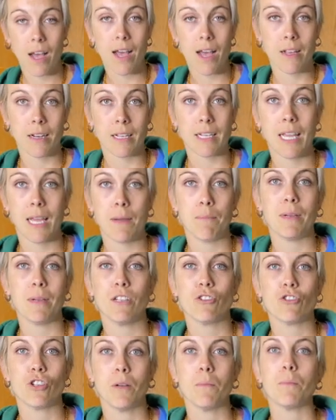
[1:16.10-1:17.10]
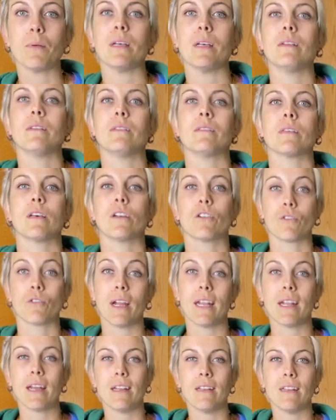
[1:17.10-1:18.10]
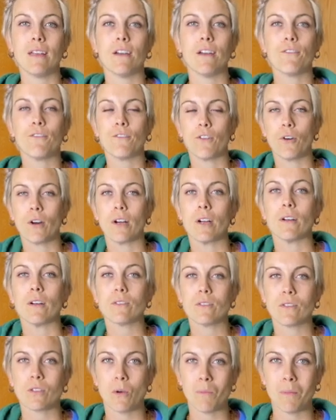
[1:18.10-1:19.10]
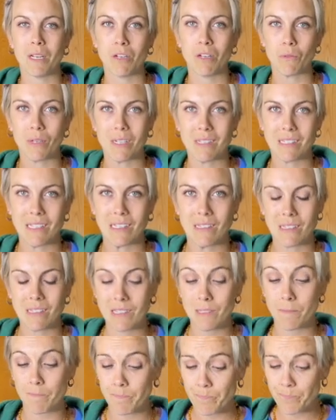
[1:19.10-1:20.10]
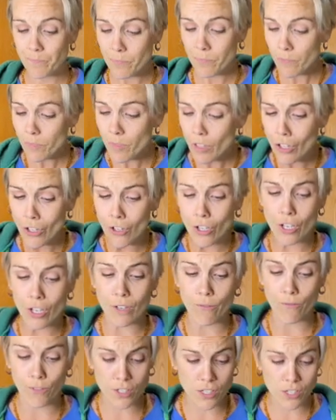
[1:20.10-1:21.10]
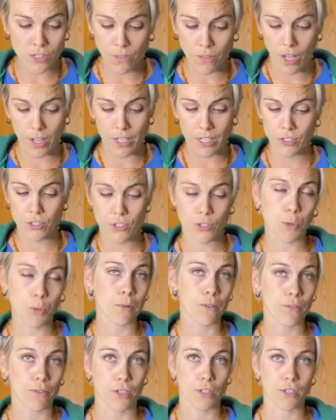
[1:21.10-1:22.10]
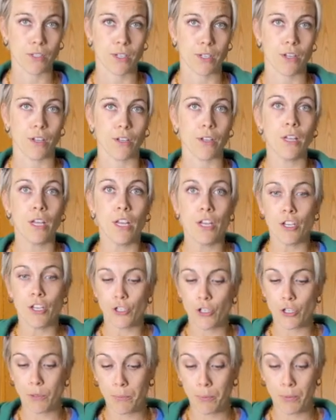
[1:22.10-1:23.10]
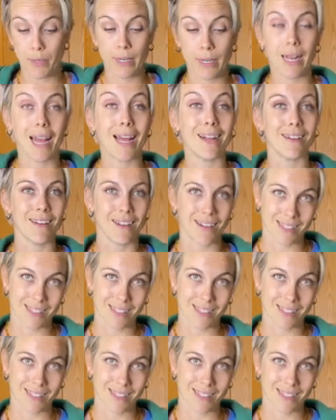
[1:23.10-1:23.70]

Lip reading: on a camping trip is a great idea for so many reasons. First of all, it's super versatile. You can put it on a